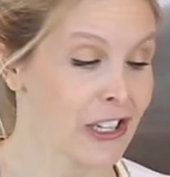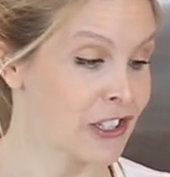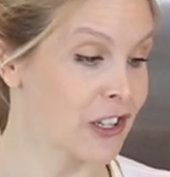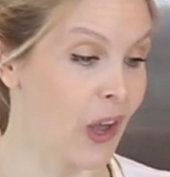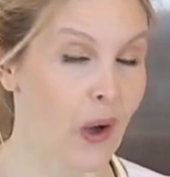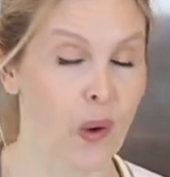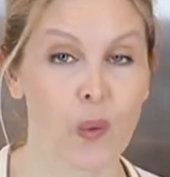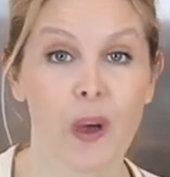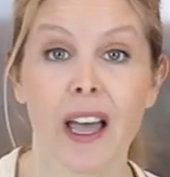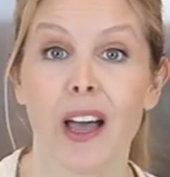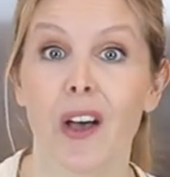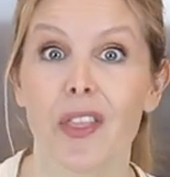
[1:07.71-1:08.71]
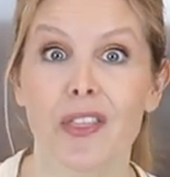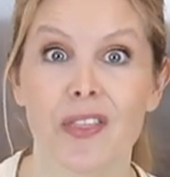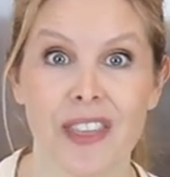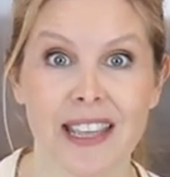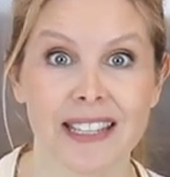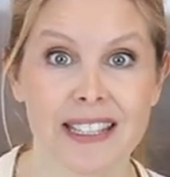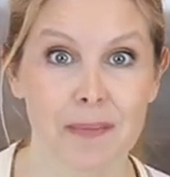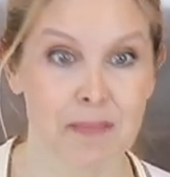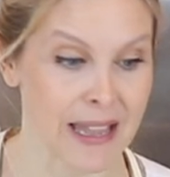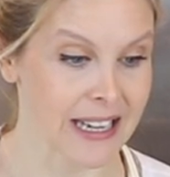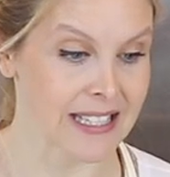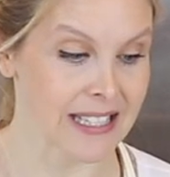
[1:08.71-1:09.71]
So this
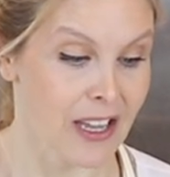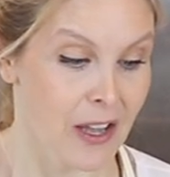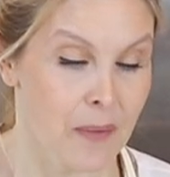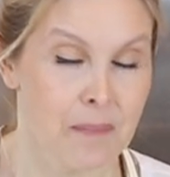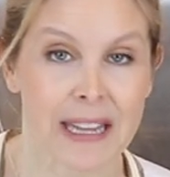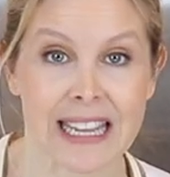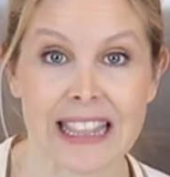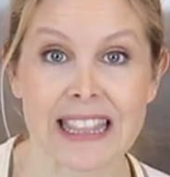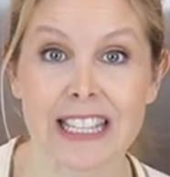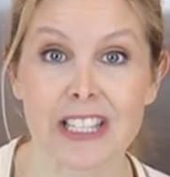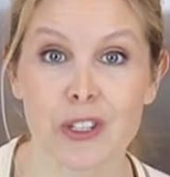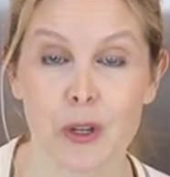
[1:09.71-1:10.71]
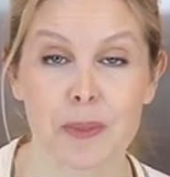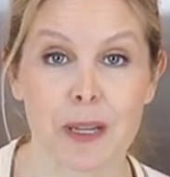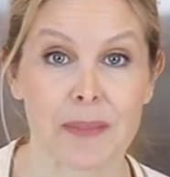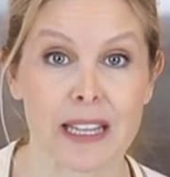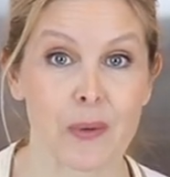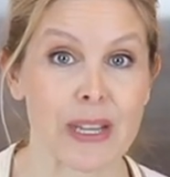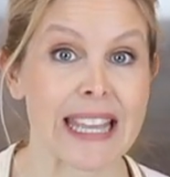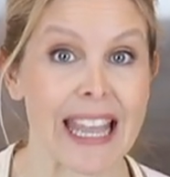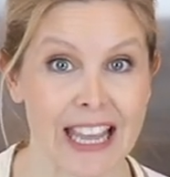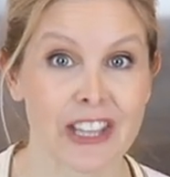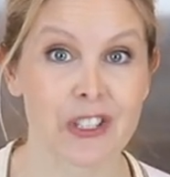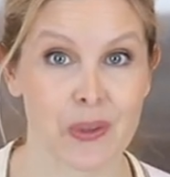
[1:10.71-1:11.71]
makes making this soup something we
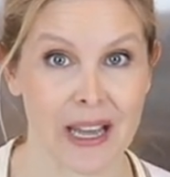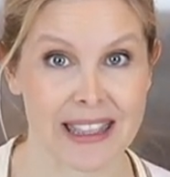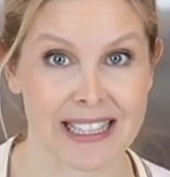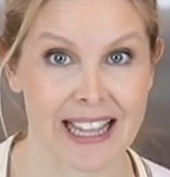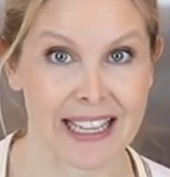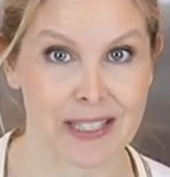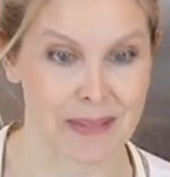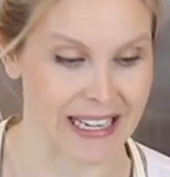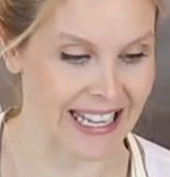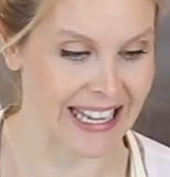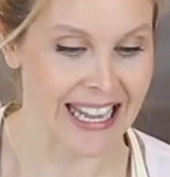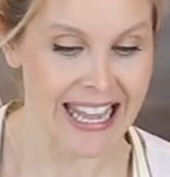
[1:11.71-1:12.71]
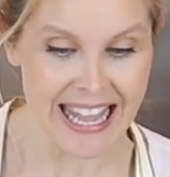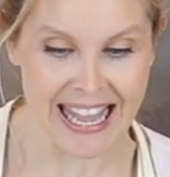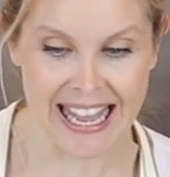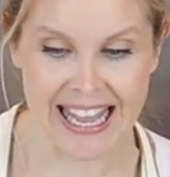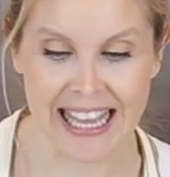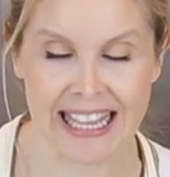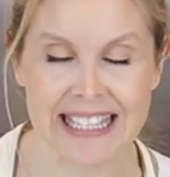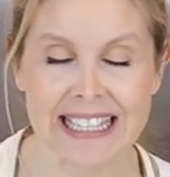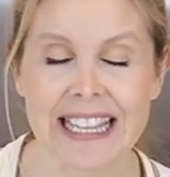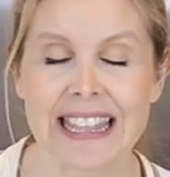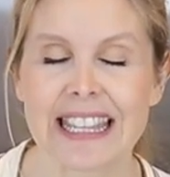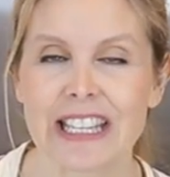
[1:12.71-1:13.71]
can do at the last minute. And
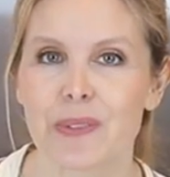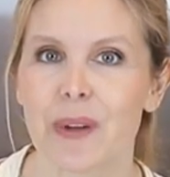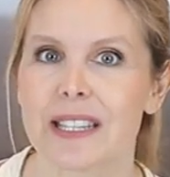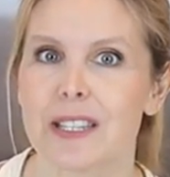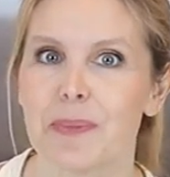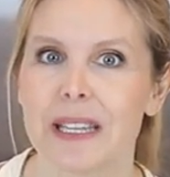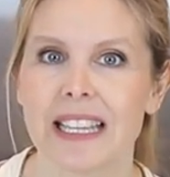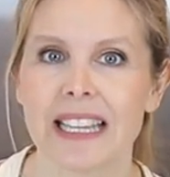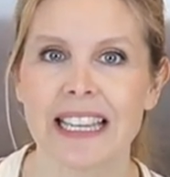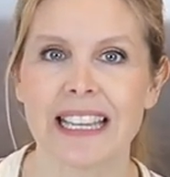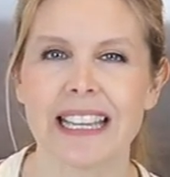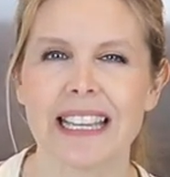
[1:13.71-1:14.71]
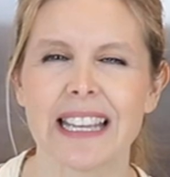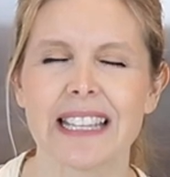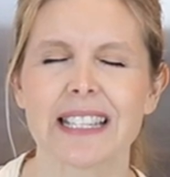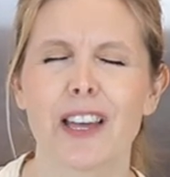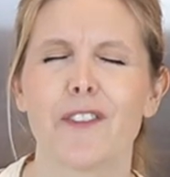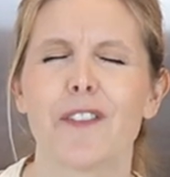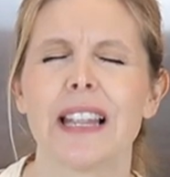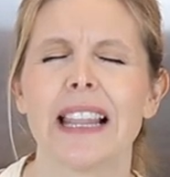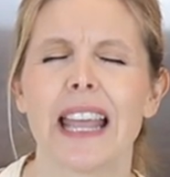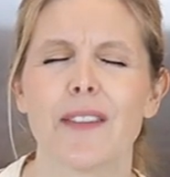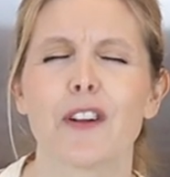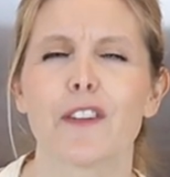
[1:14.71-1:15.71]
this recipe is
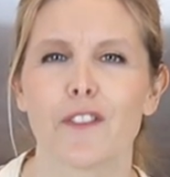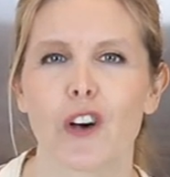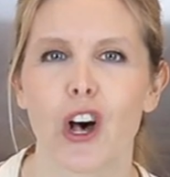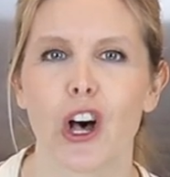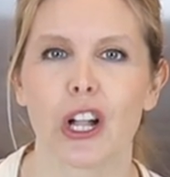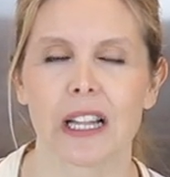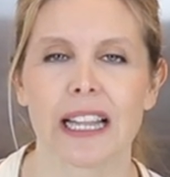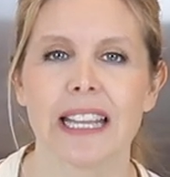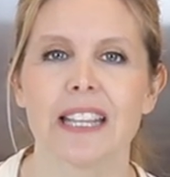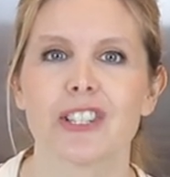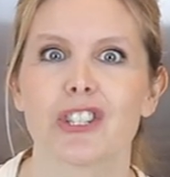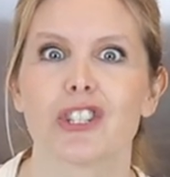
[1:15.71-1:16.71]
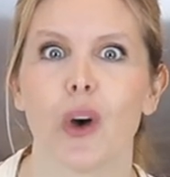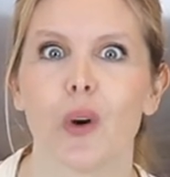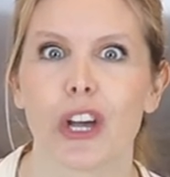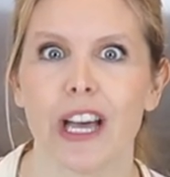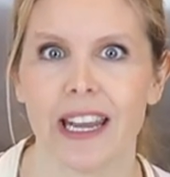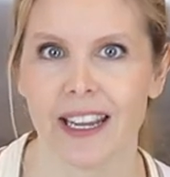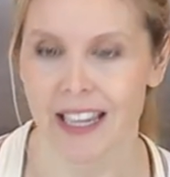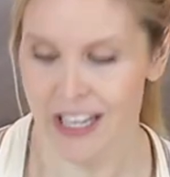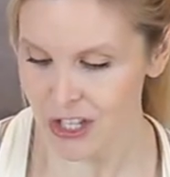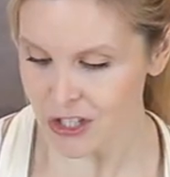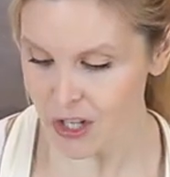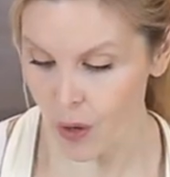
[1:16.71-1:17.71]
flavorful. It's so good.
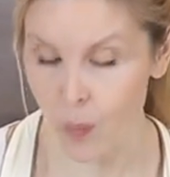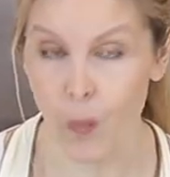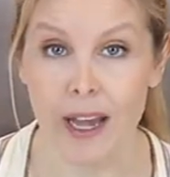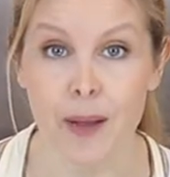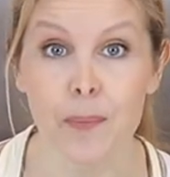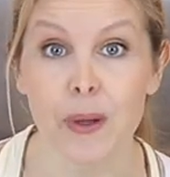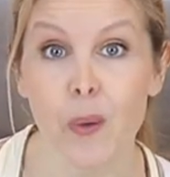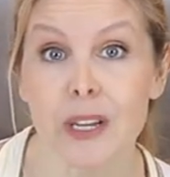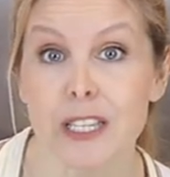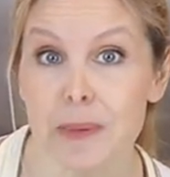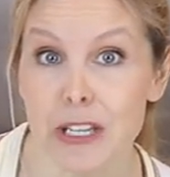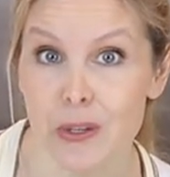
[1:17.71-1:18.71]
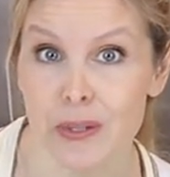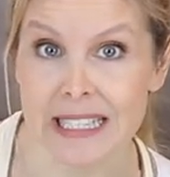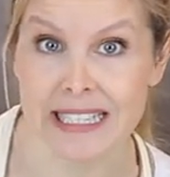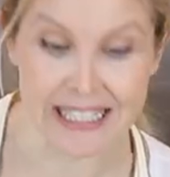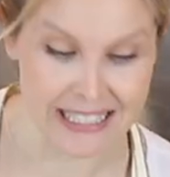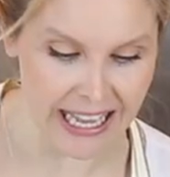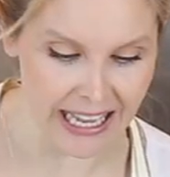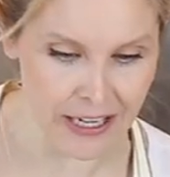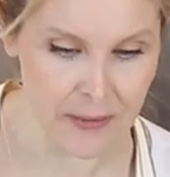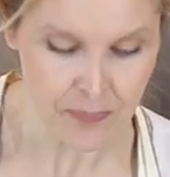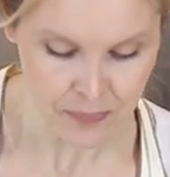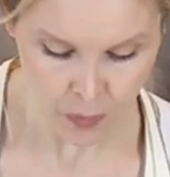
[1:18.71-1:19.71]
So what I'm going to be using
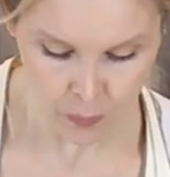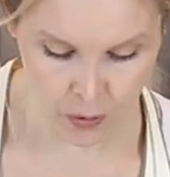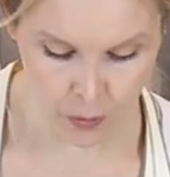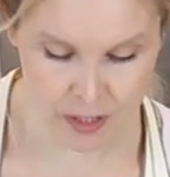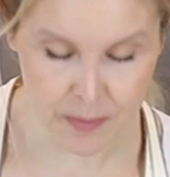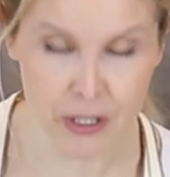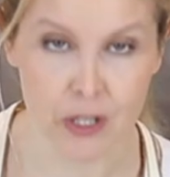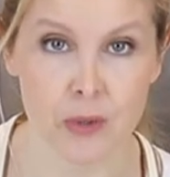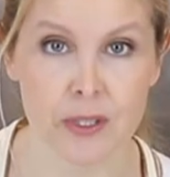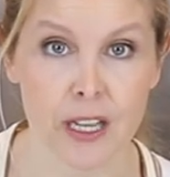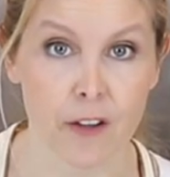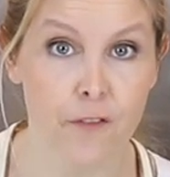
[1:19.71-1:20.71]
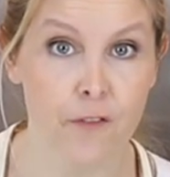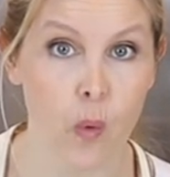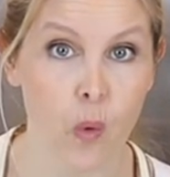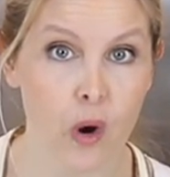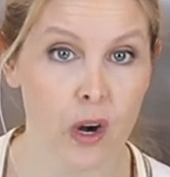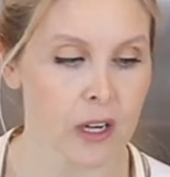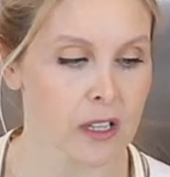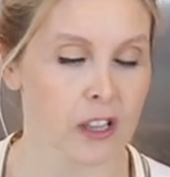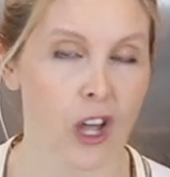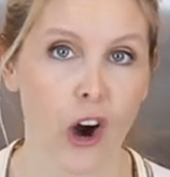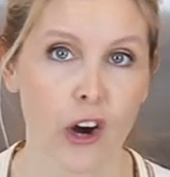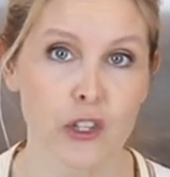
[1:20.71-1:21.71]
today, we're going to be using four
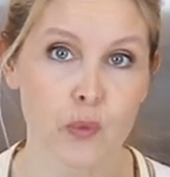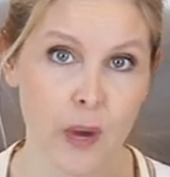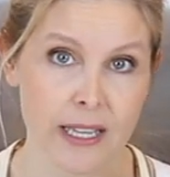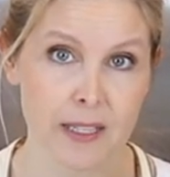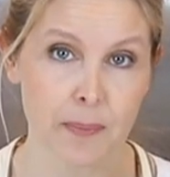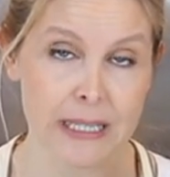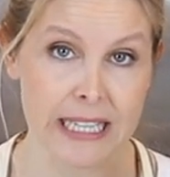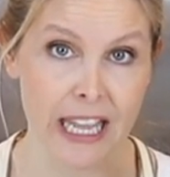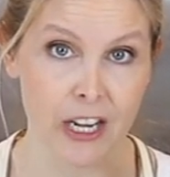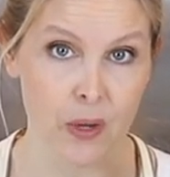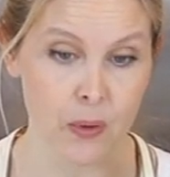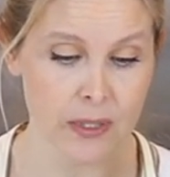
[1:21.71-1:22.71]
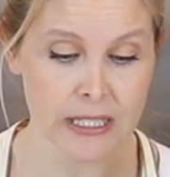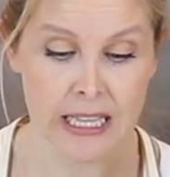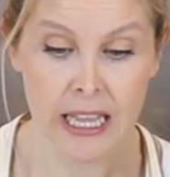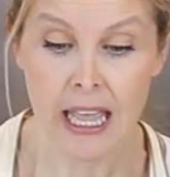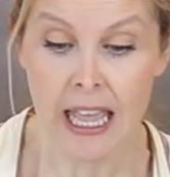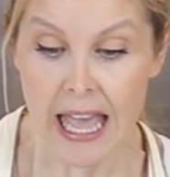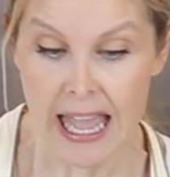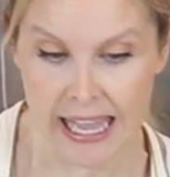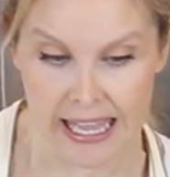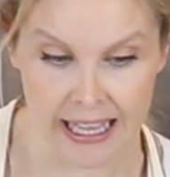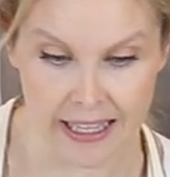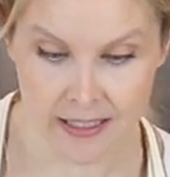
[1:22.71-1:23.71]
large russet potatoes
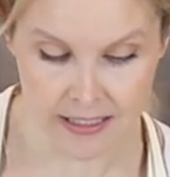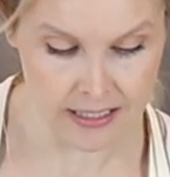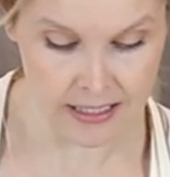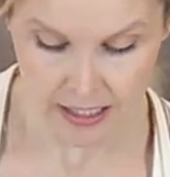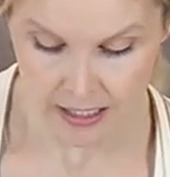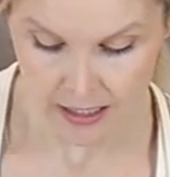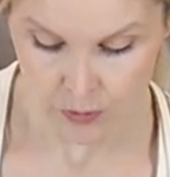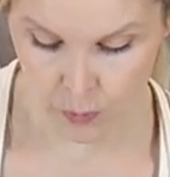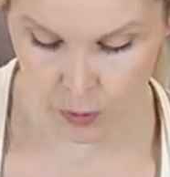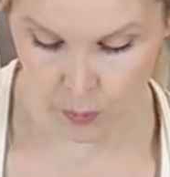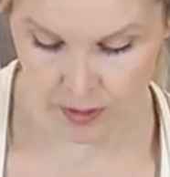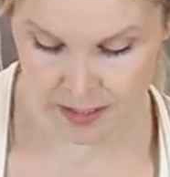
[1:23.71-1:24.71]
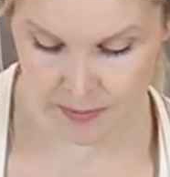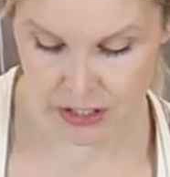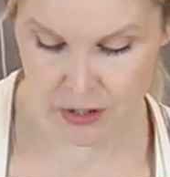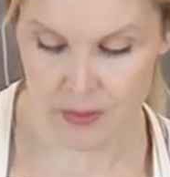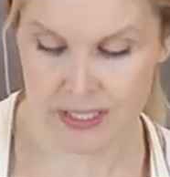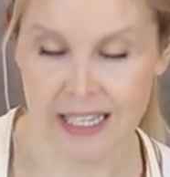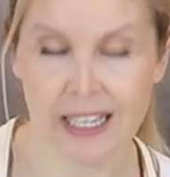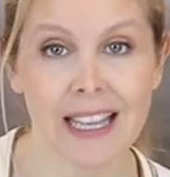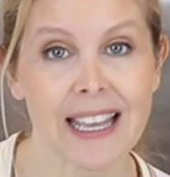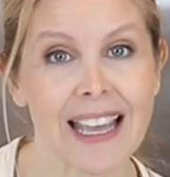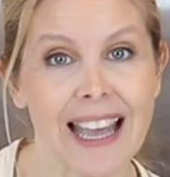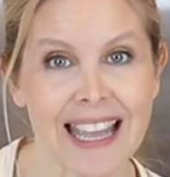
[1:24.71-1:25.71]
and we're going to be using
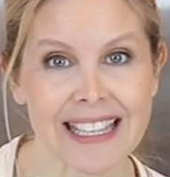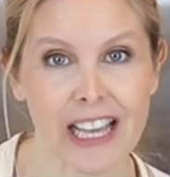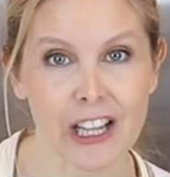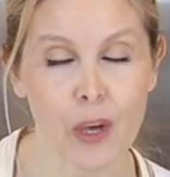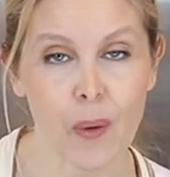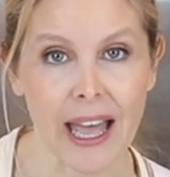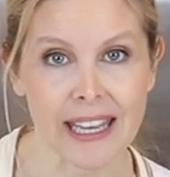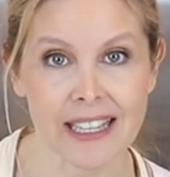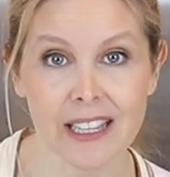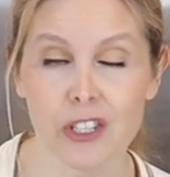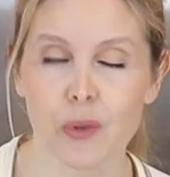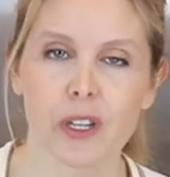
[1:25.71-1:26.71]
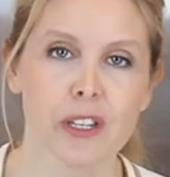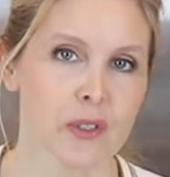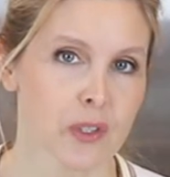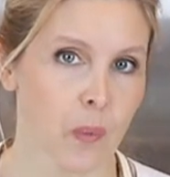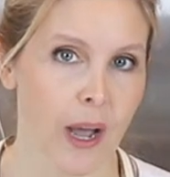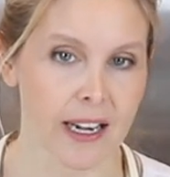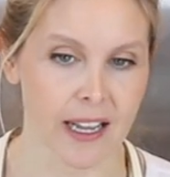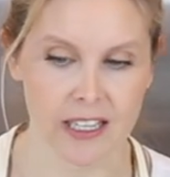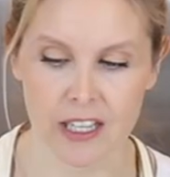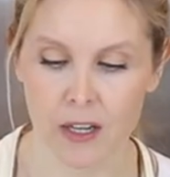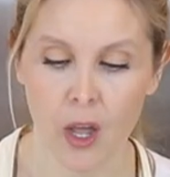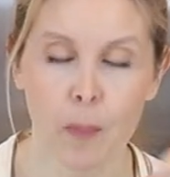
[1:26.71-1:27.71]
a yellow onion. You could use a white
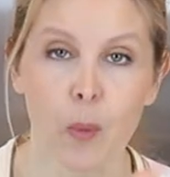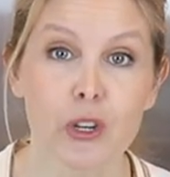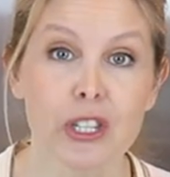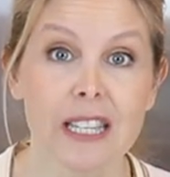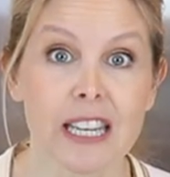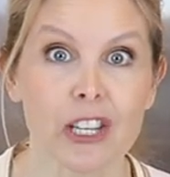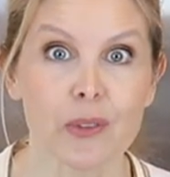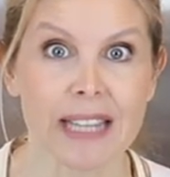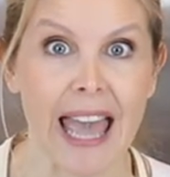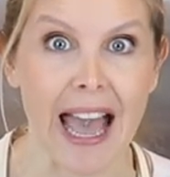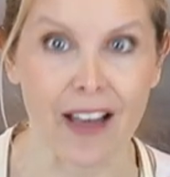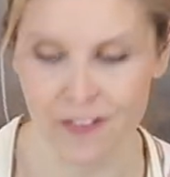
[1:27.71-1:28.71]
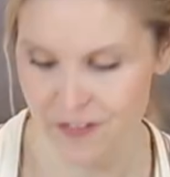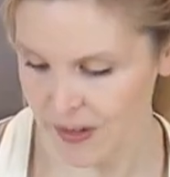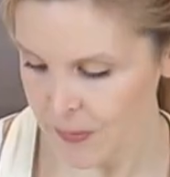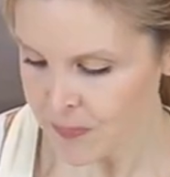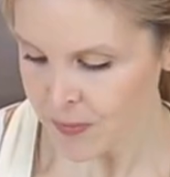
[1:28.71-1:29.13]
onion. We're just gonna use half.